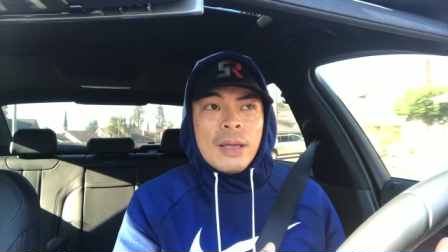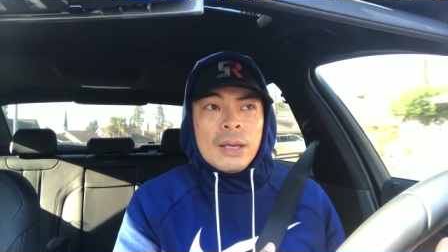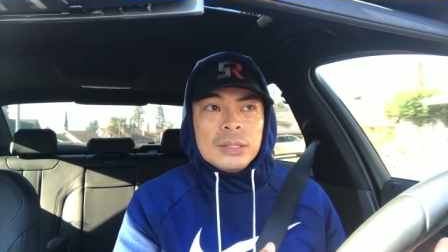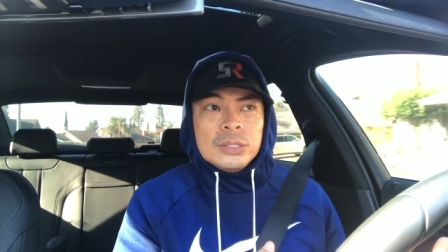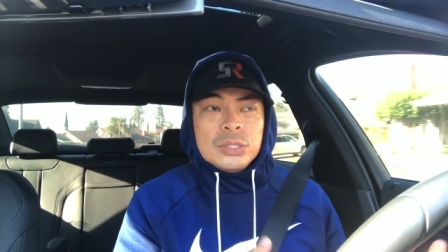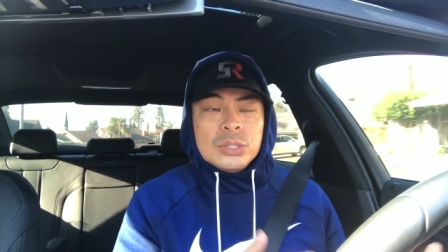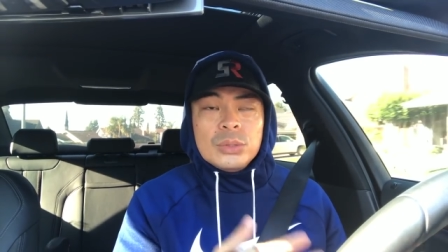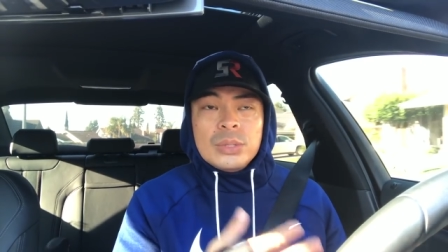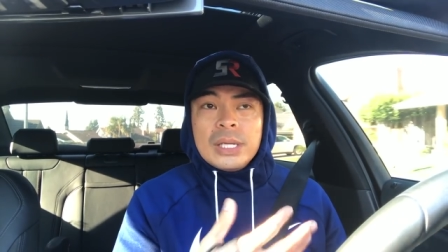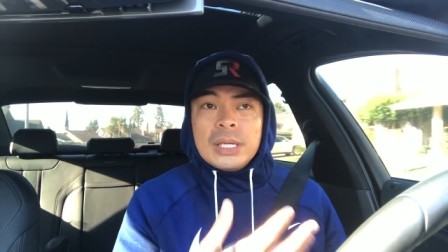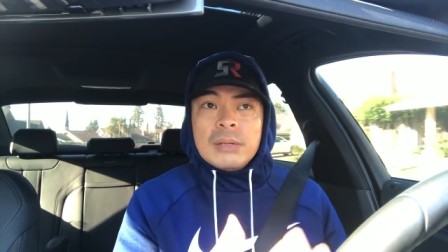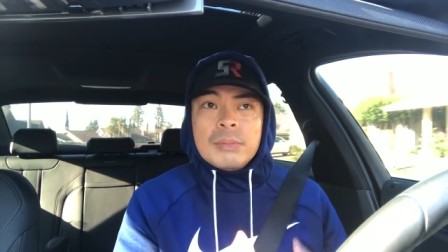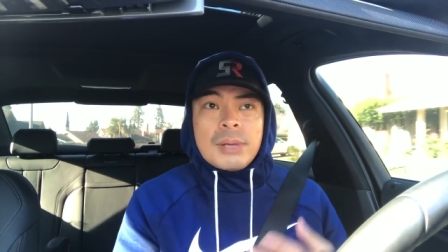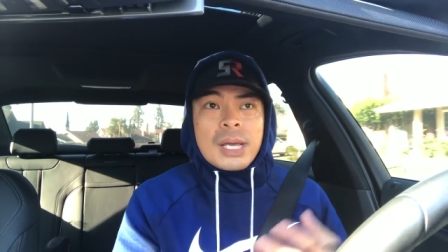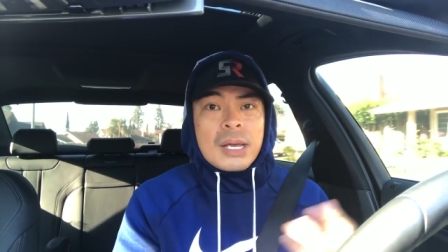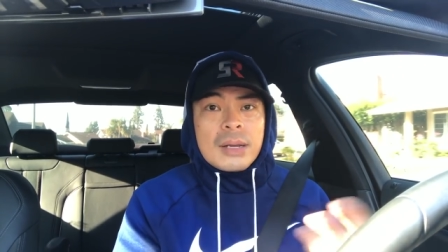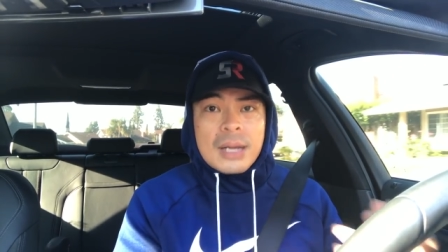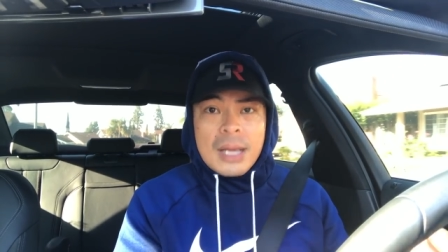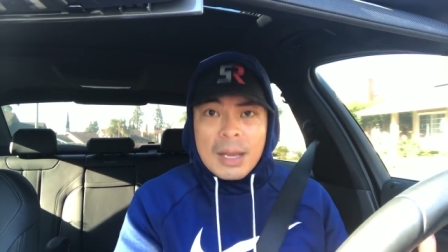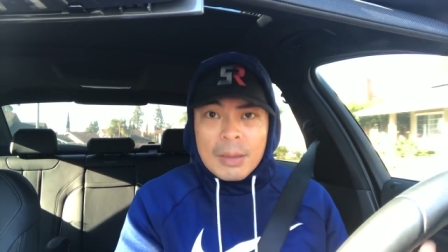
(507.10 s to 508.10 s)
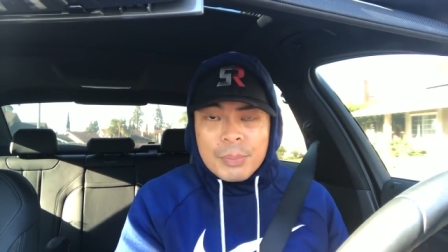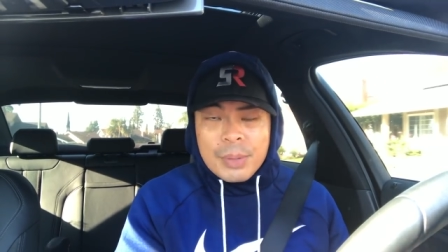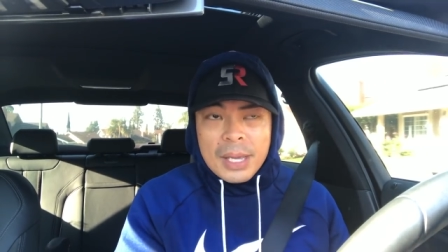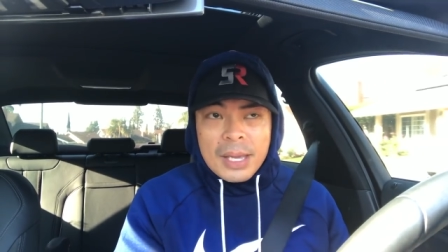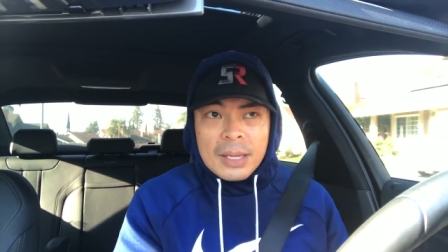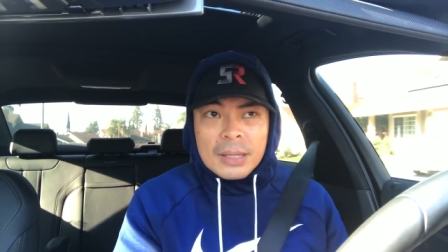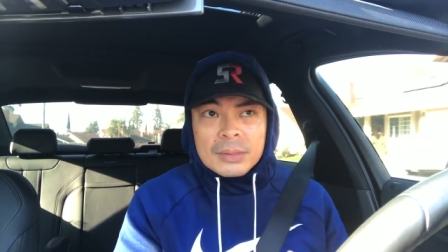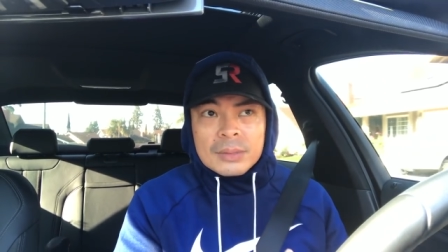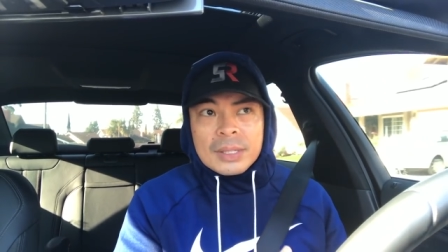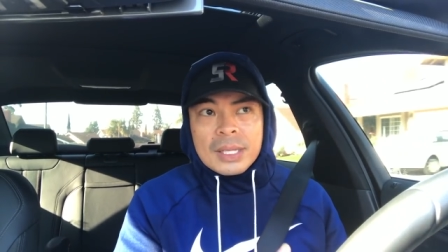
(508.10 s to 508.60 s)
do inbound,
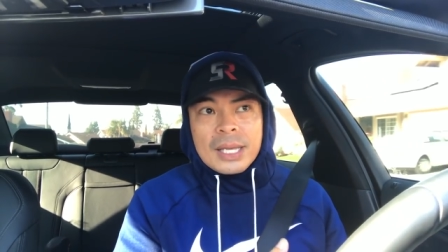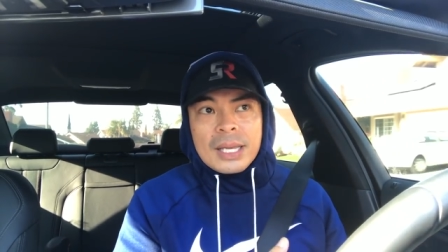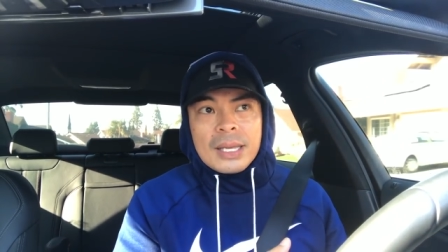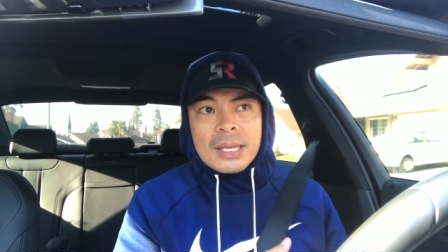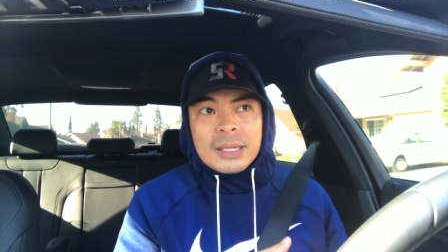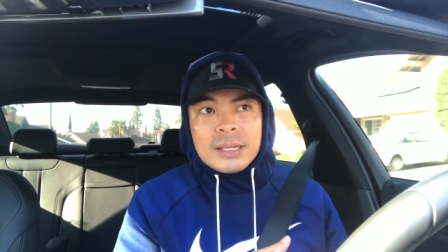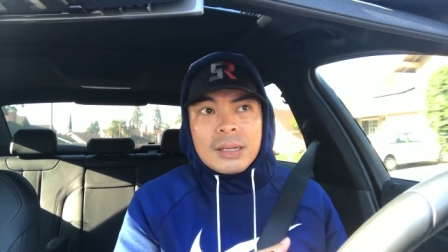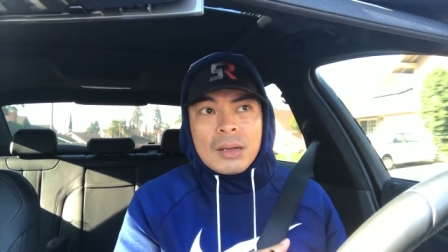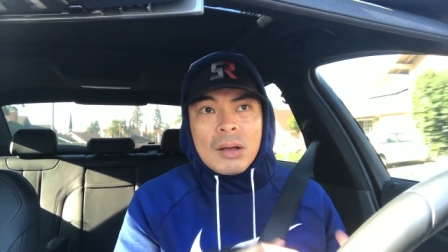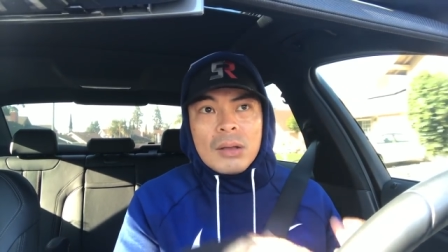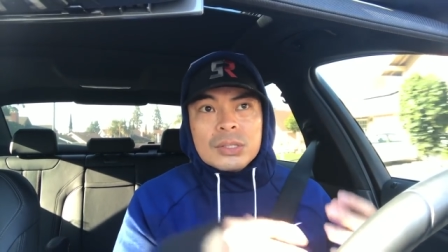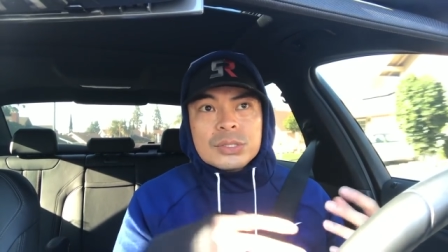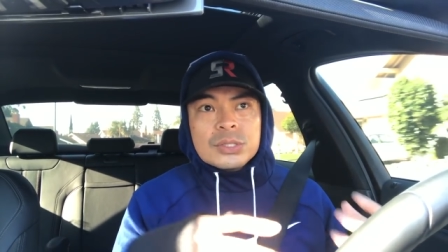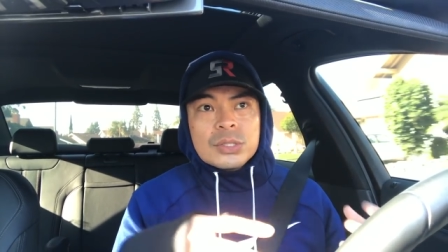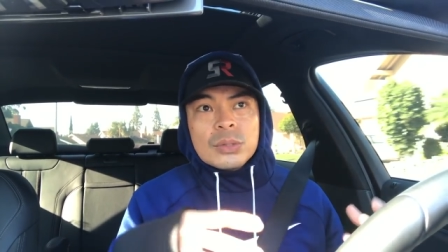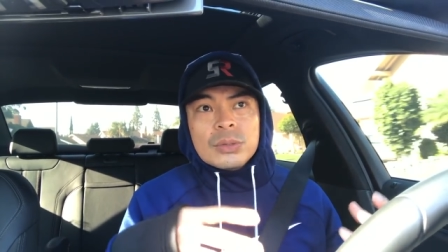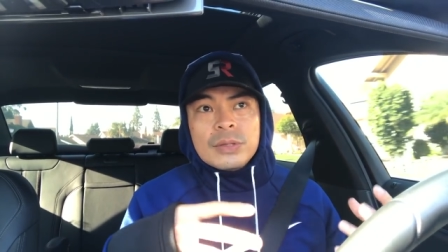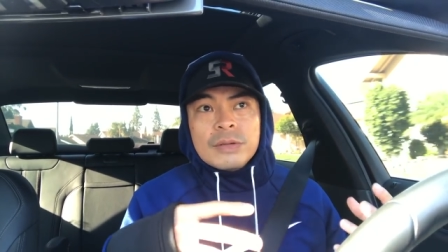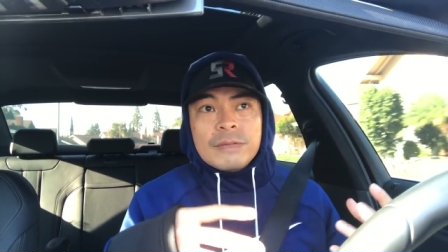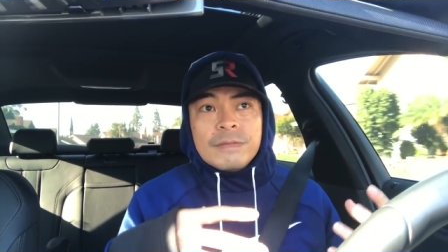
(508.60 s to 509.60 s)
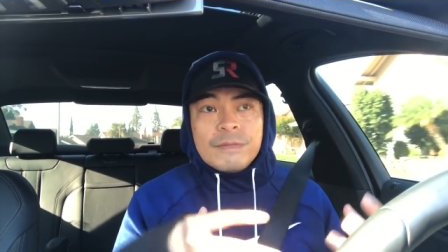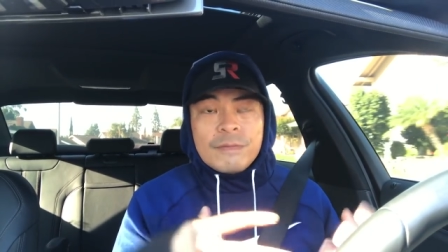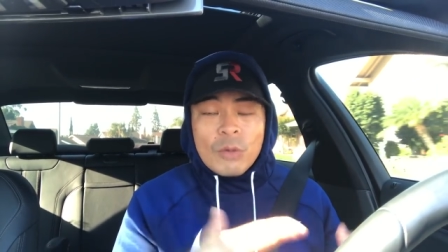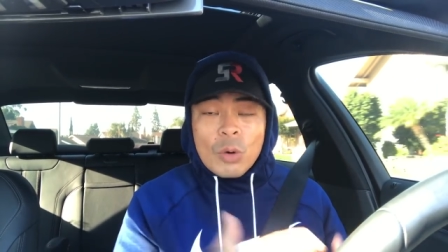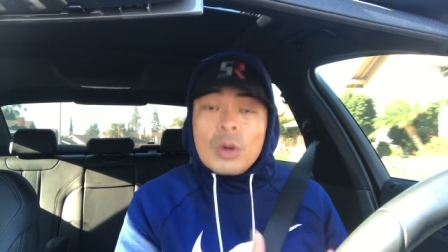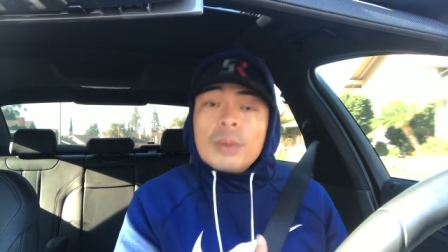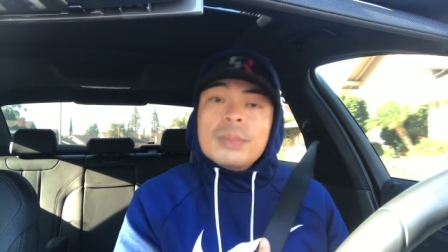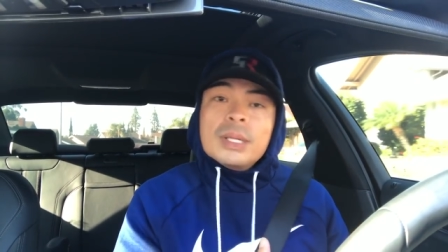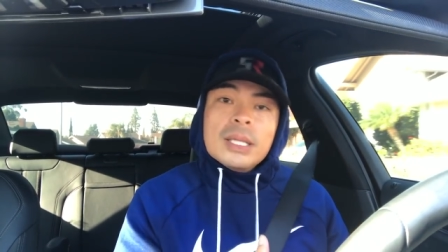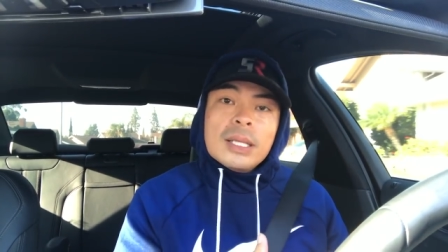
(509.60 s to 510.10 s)
outbound, and also the
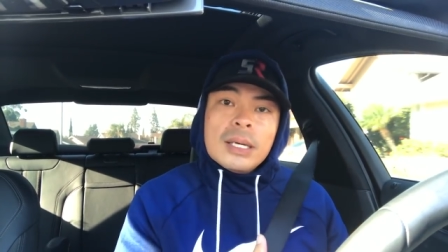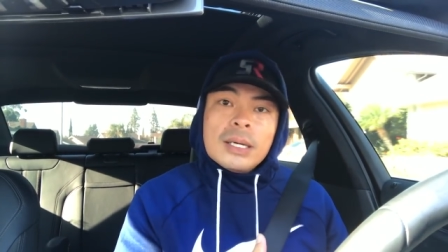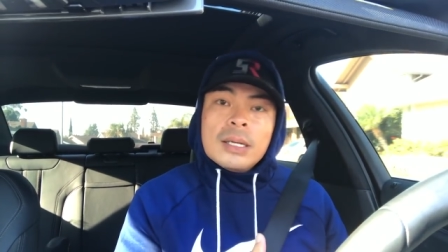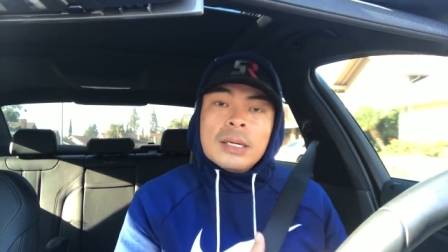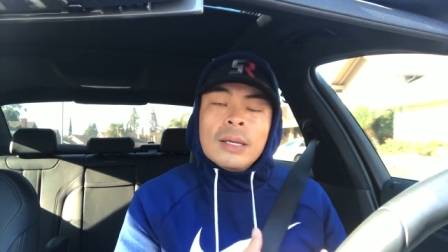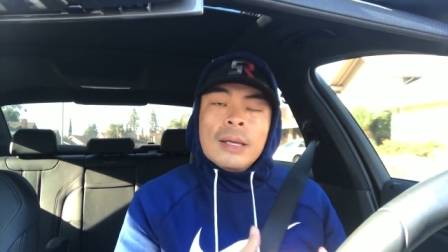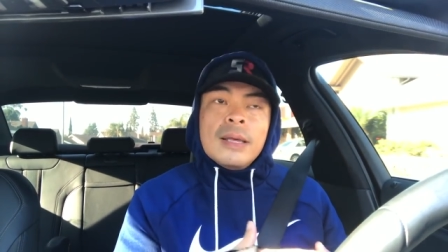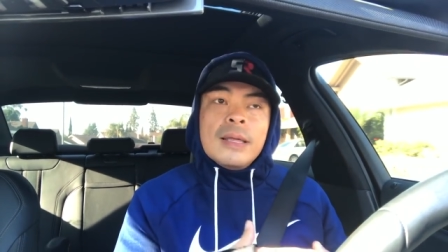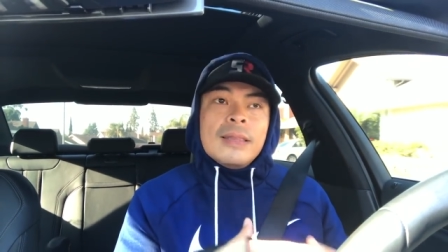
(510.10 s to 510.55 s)
formula